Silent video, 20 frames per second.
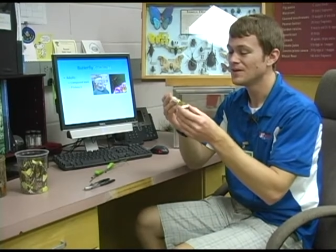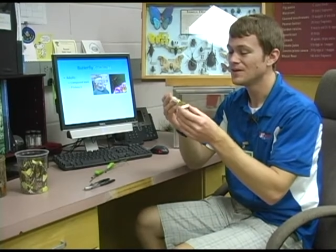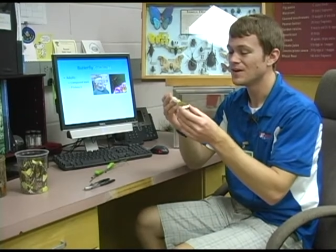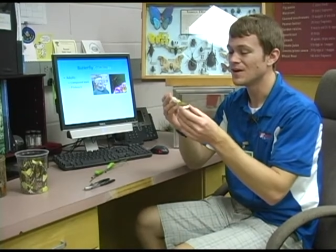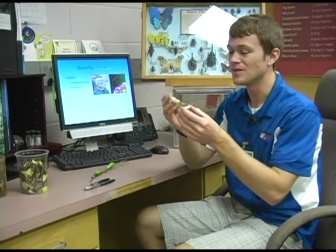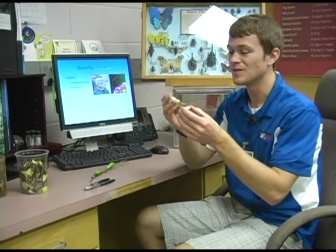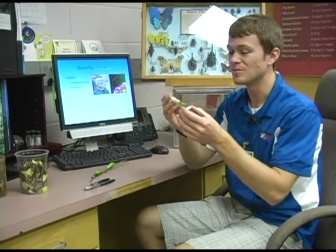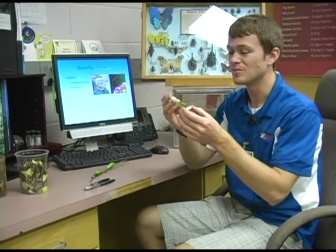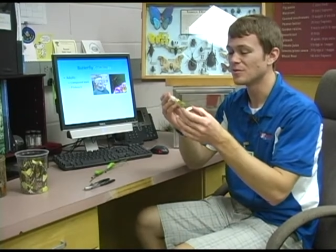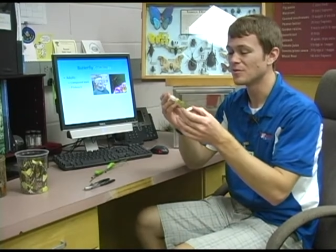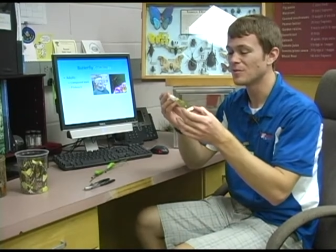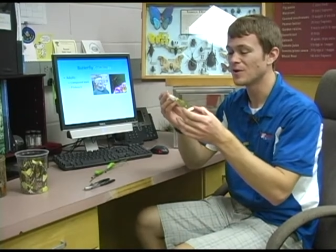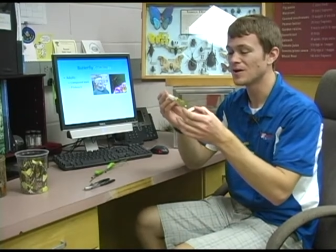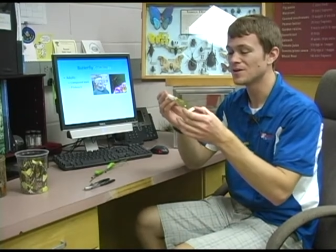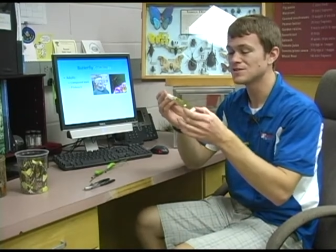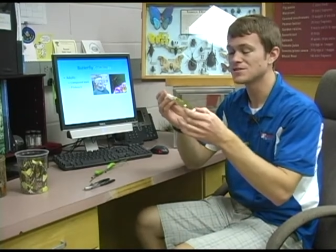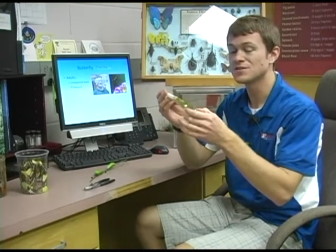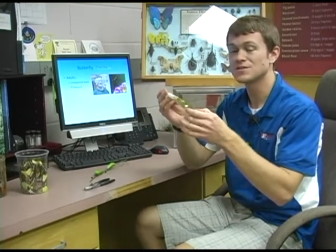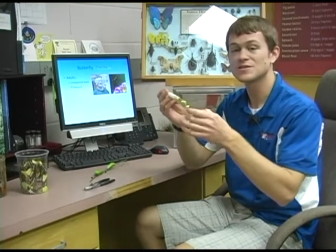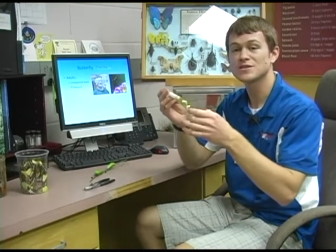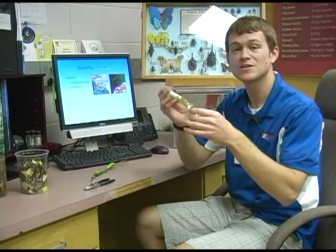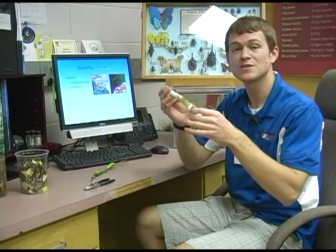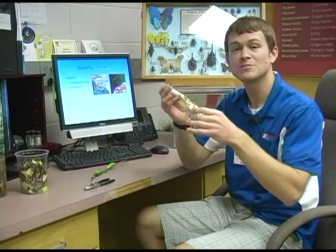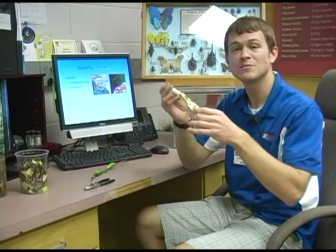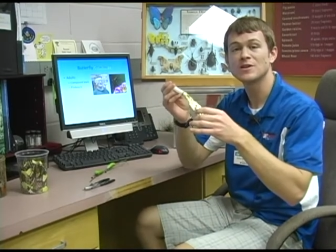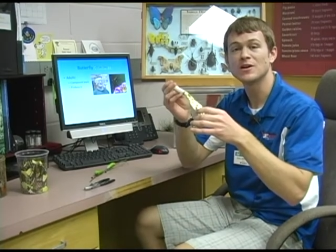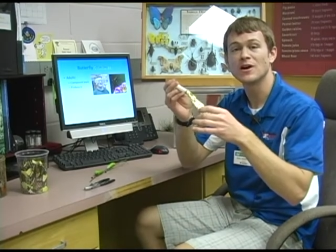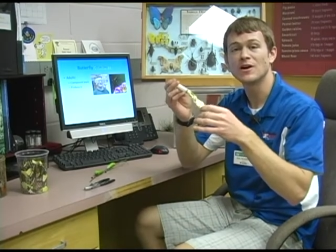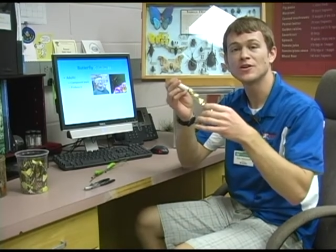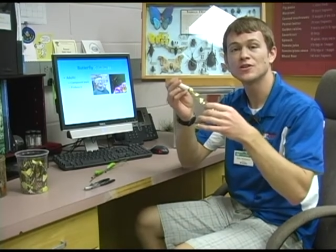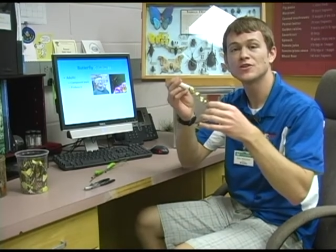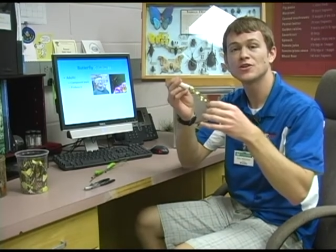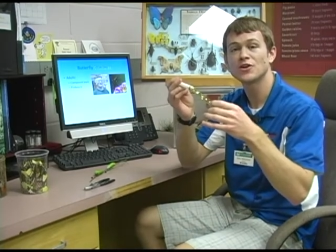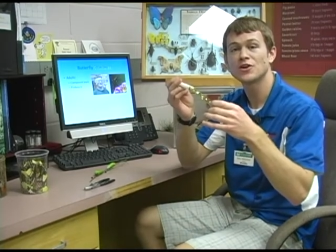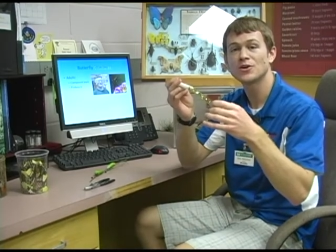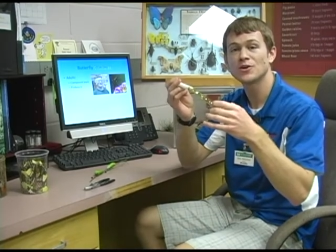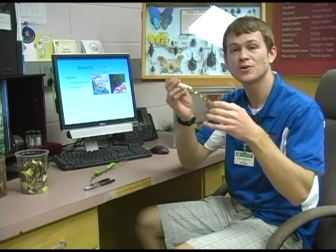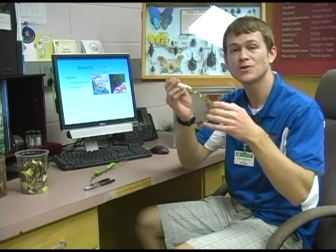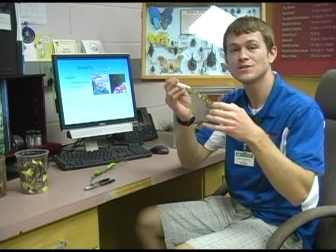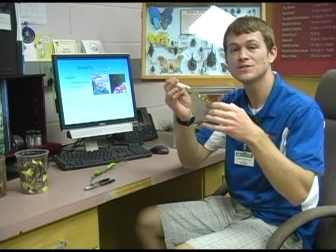and the proboscis can be
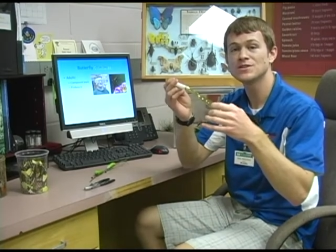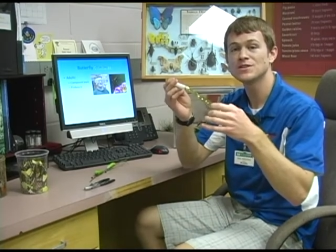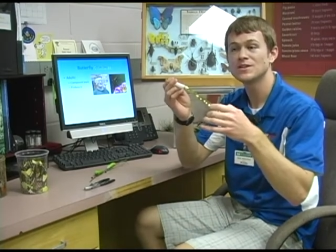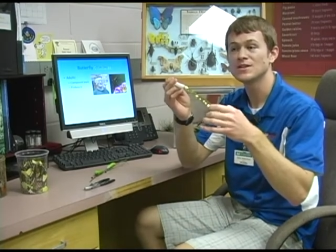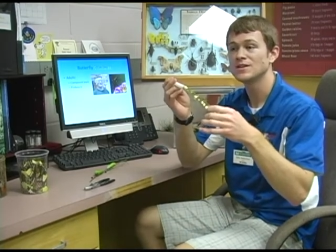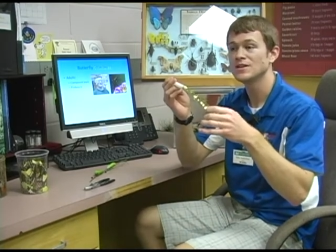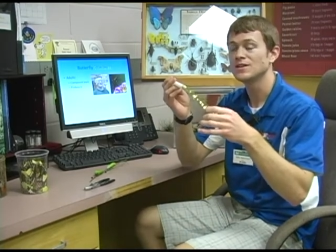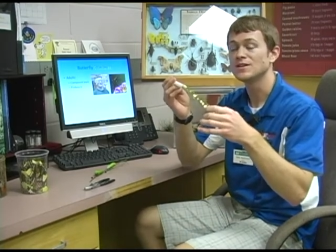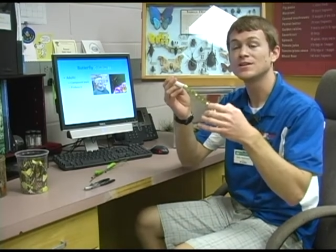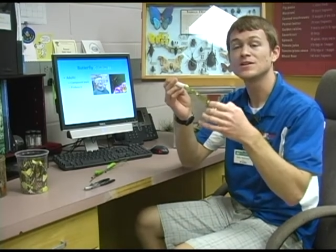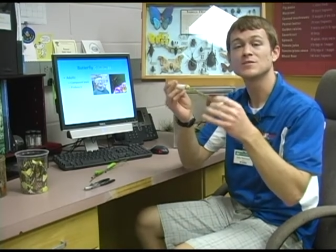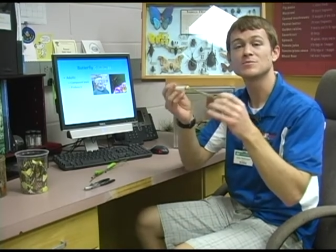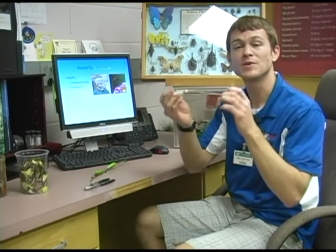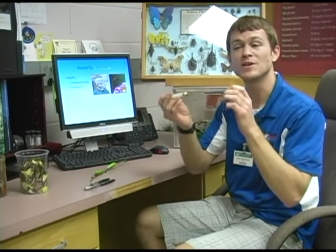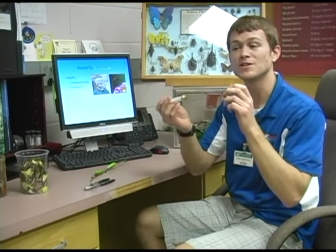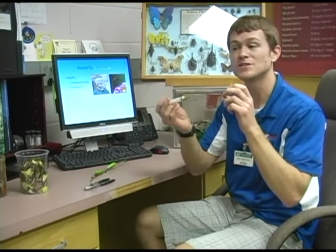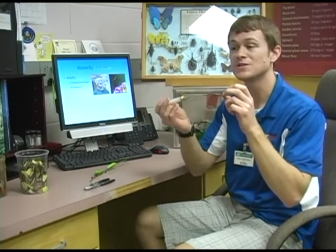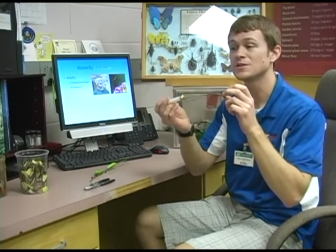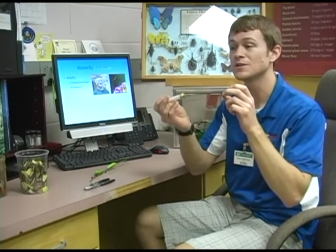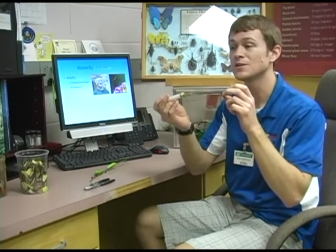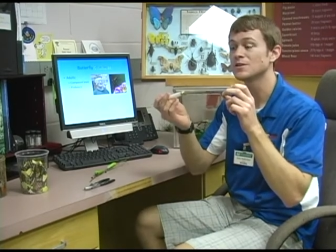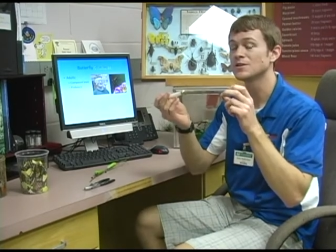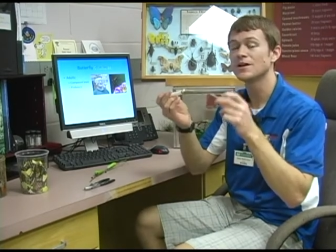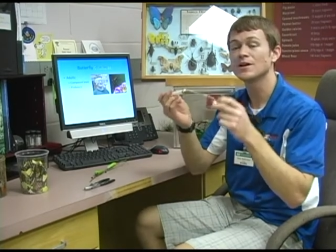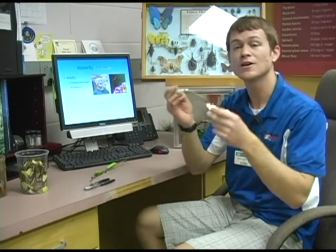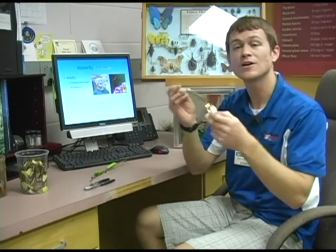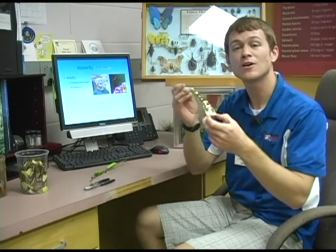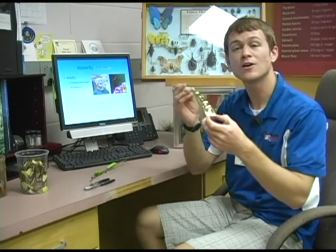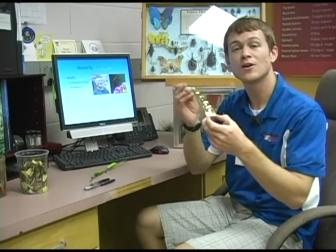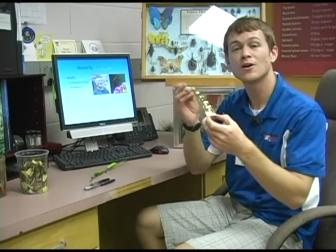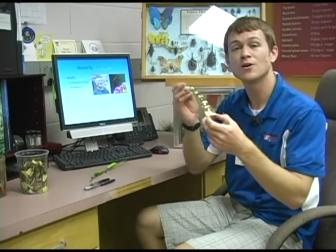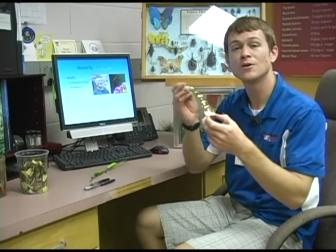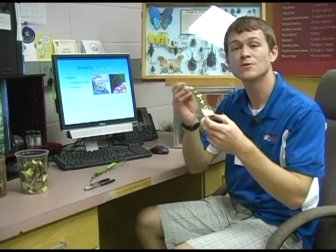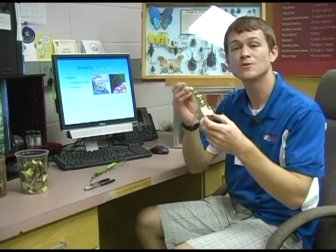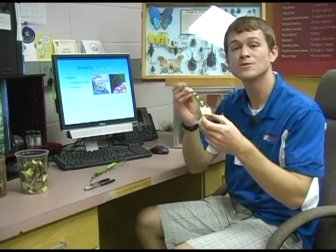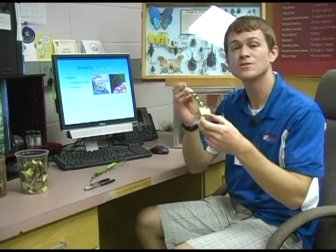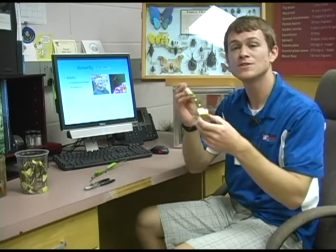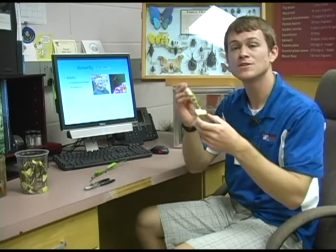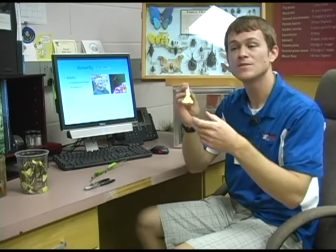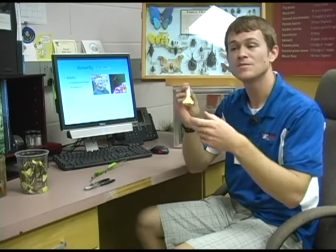uncurled, and it's basically like a
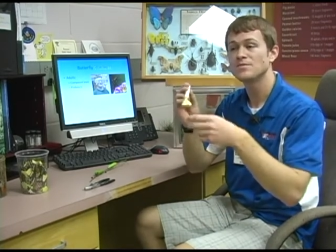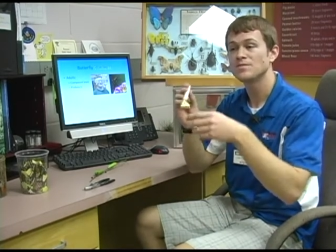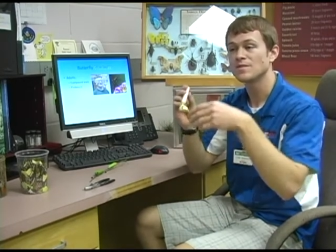hose,